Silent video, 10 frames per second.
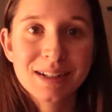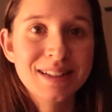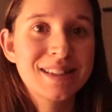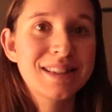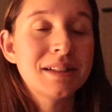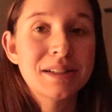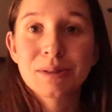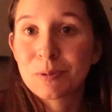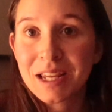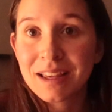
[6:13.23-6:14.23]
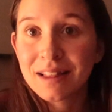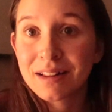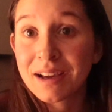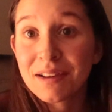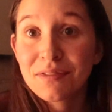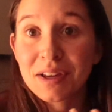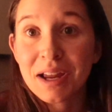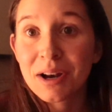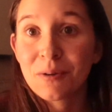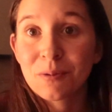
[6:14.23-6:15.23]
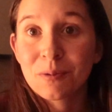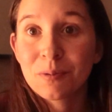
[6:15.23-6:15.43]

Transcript: because this is a week in the life and I don't